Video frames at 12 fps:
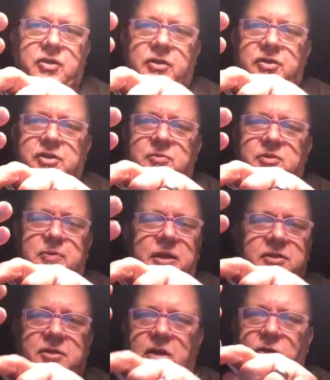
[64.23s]
sure there's some
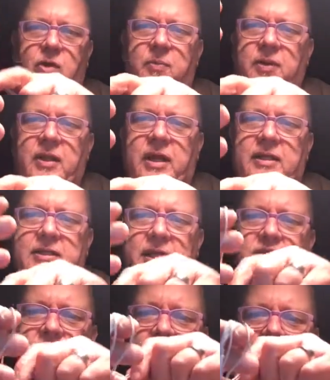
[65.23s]
space there. I don't want to put a lot of
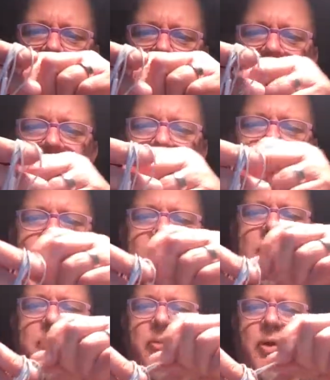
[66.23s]
tension on it. I don't want to
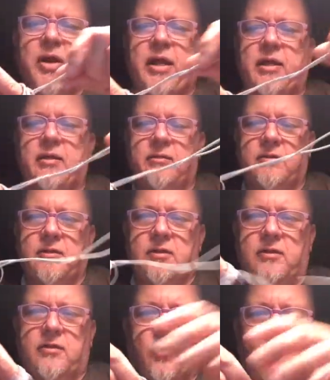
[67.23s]
break
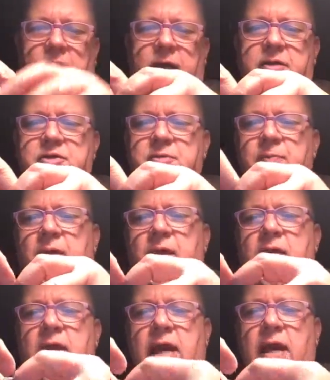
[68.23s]
the wires.
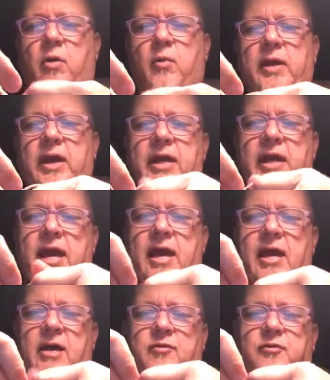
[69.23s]
Now, when I
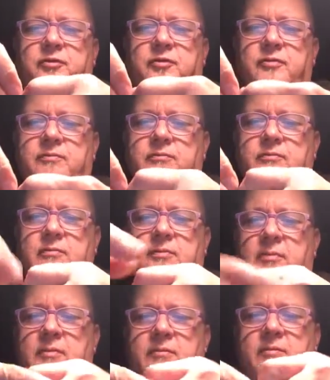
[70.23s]
have
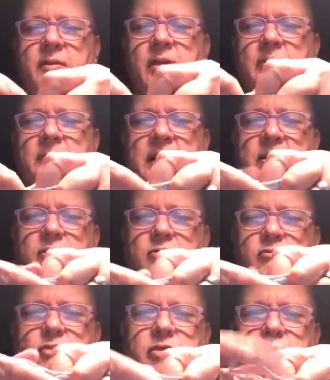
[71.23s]

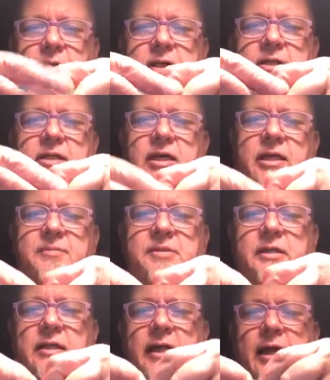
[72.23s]
about 3
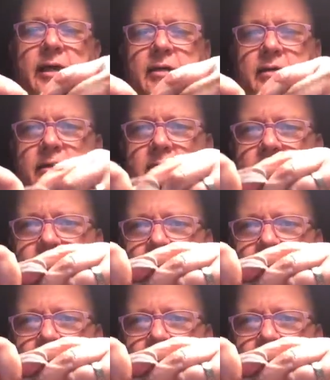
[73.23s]
times the length,